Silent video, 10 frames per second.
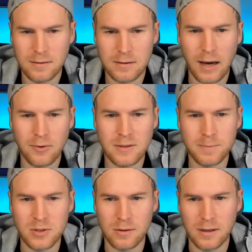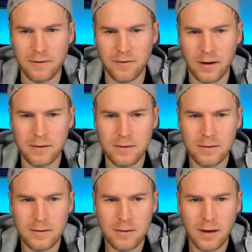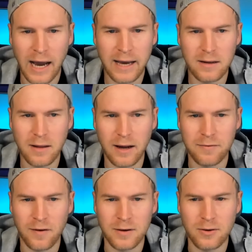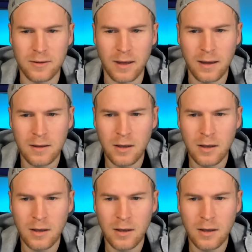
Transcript: That was absurdly fun. I had a lot of fun doing that.